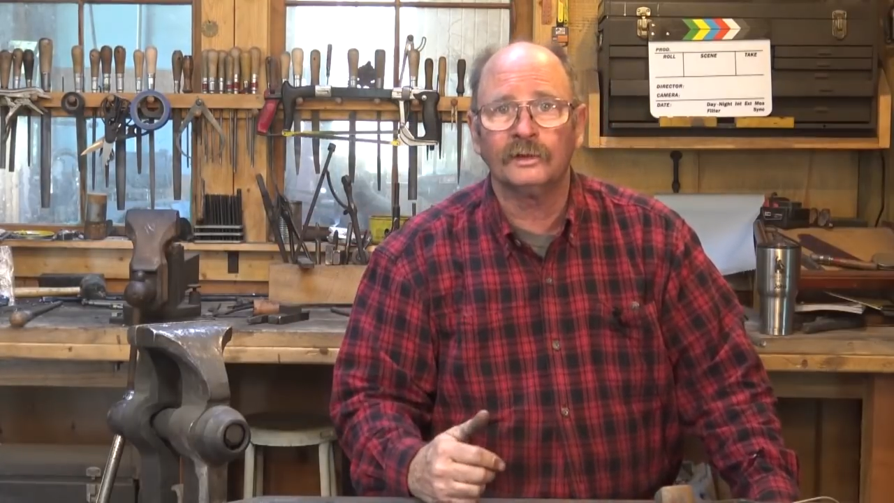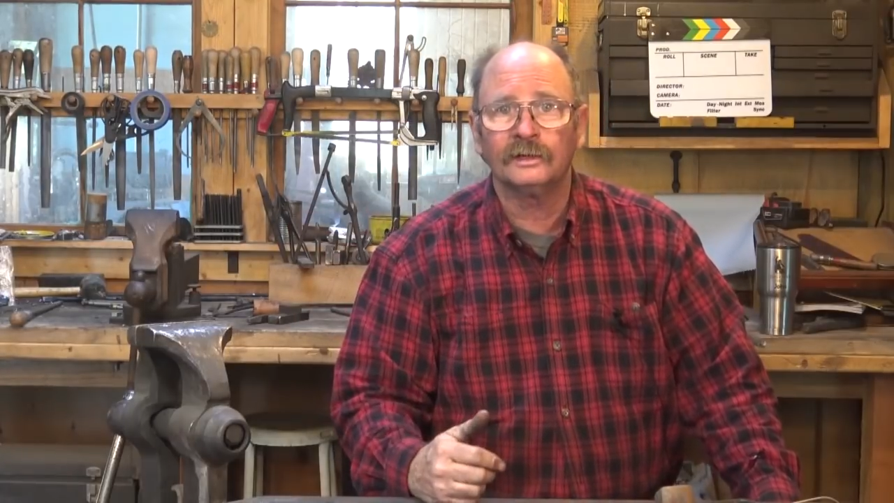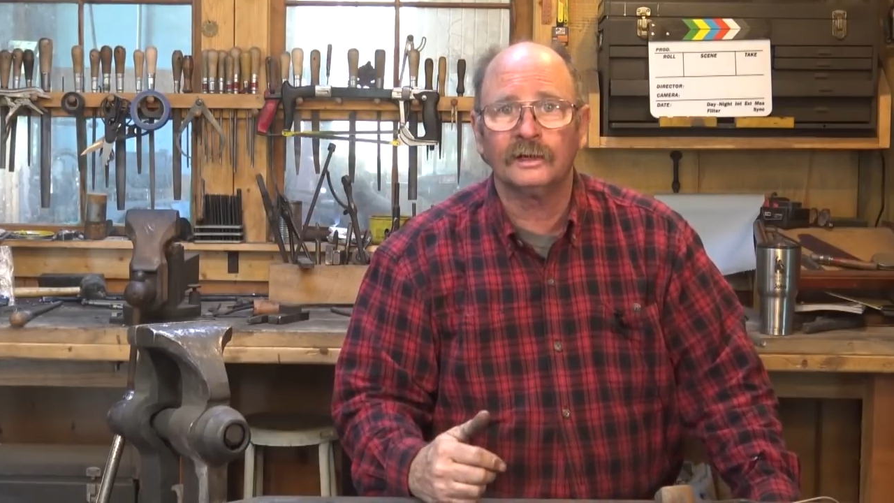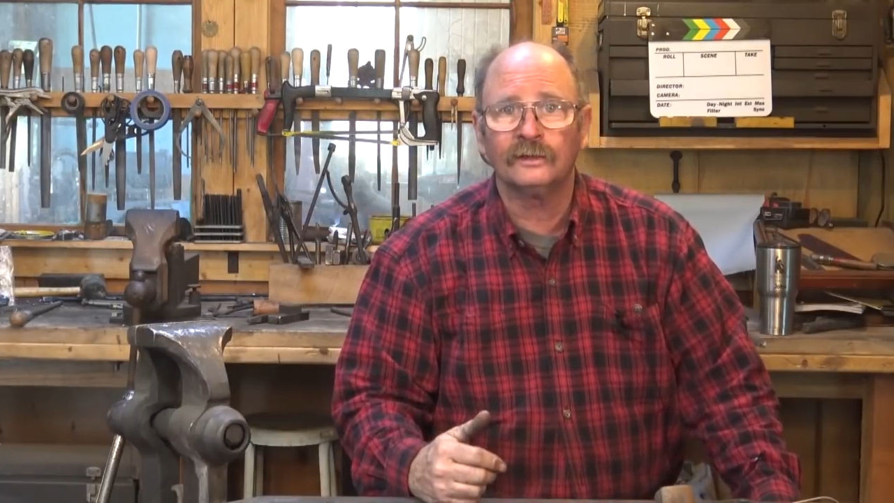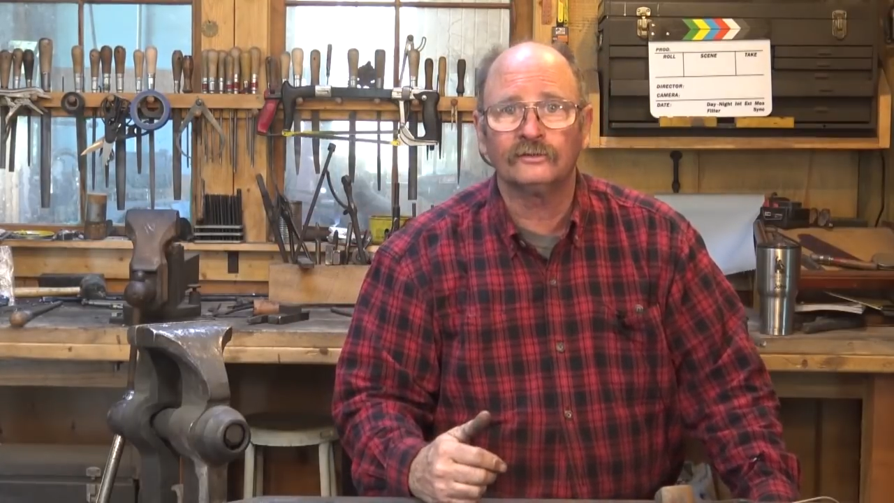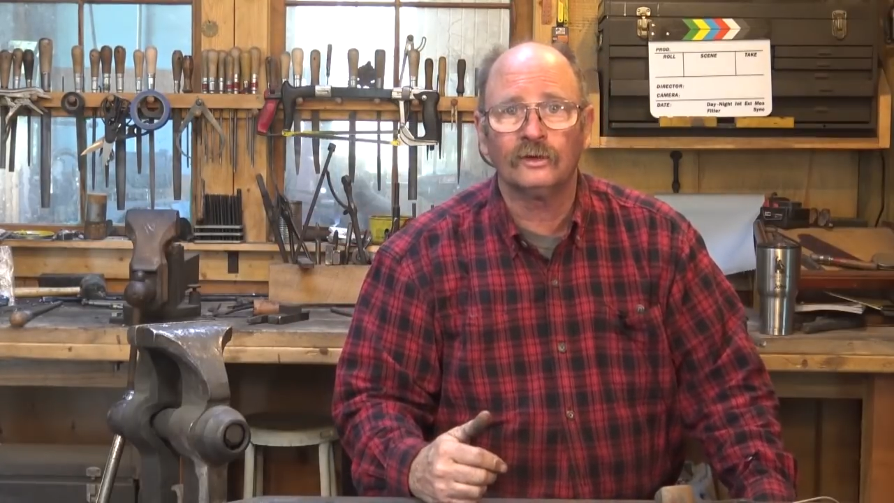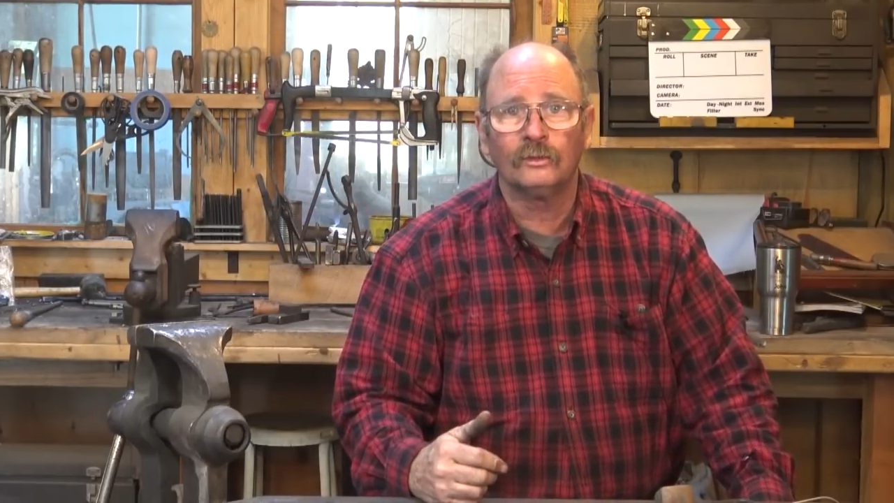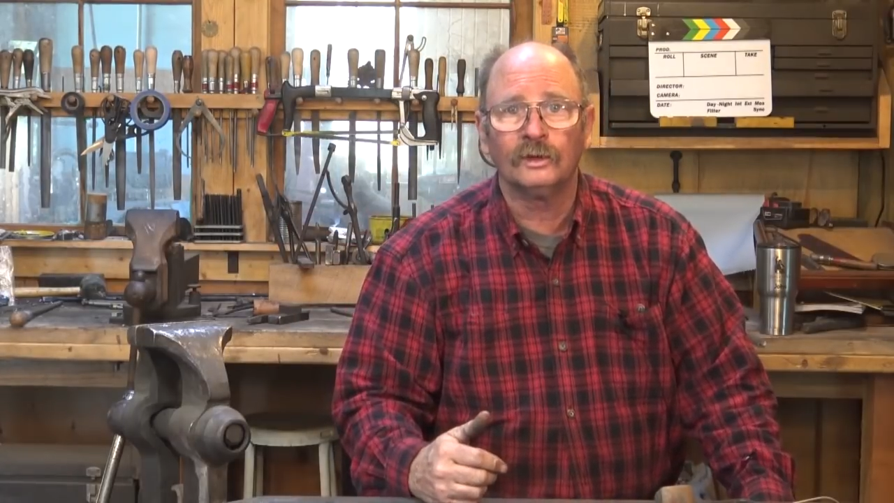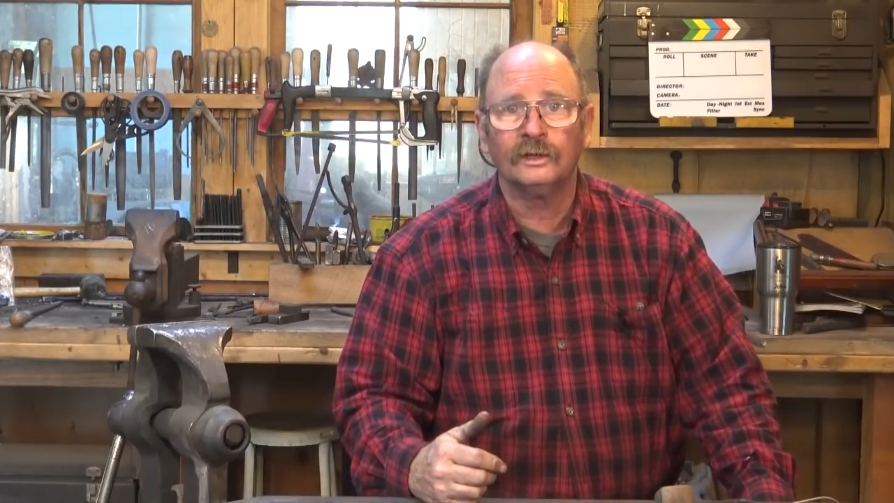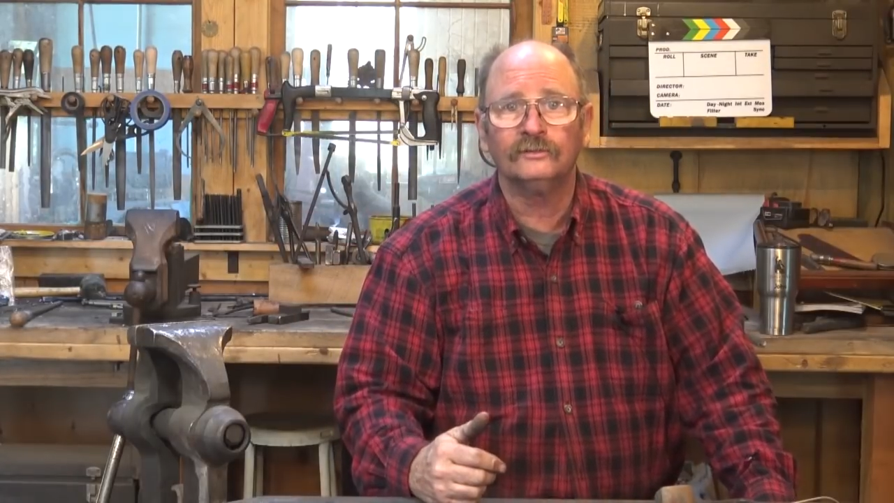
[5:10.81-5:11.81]
button as
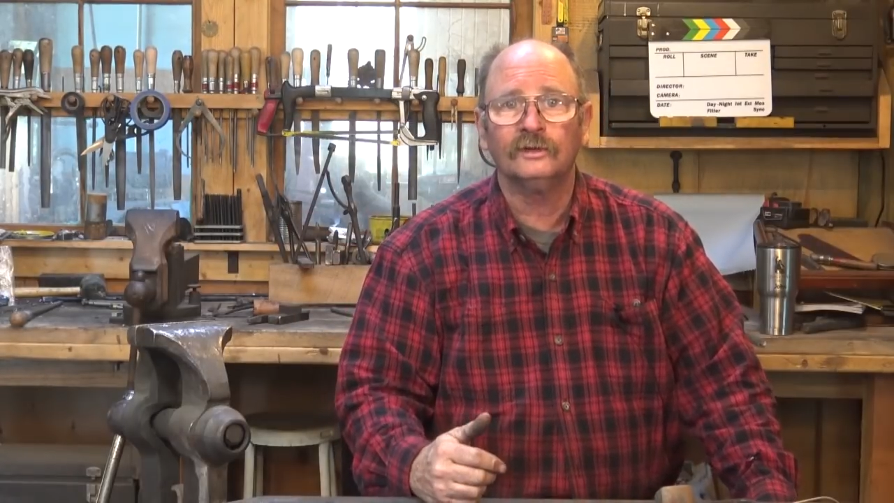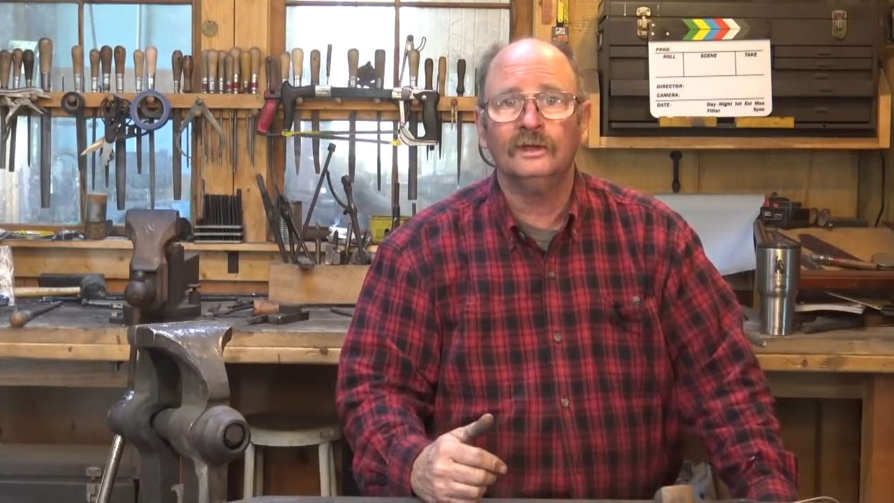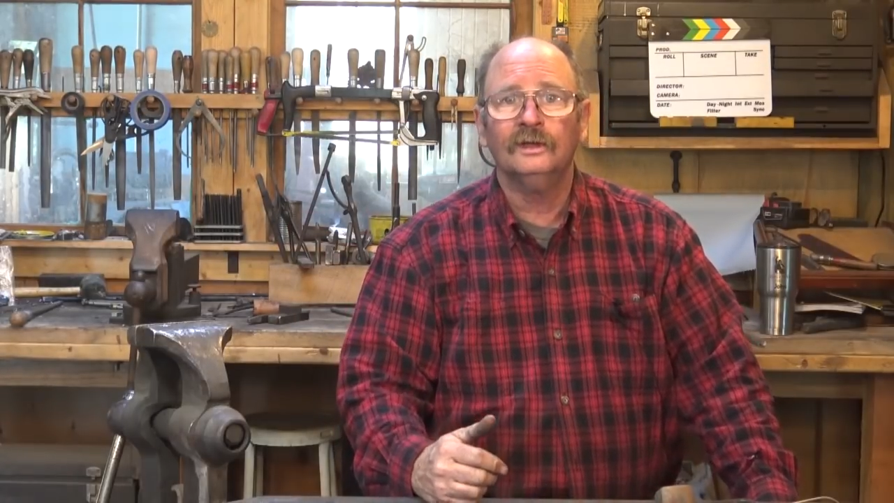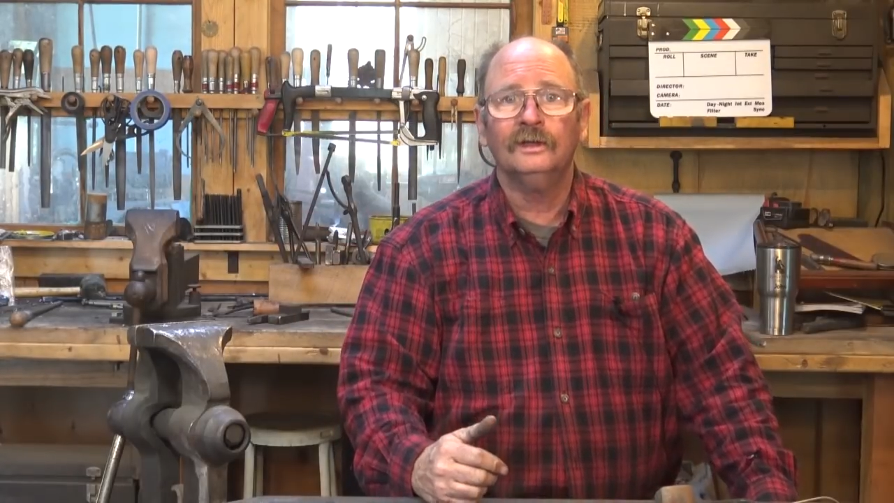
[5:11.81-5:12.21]
always.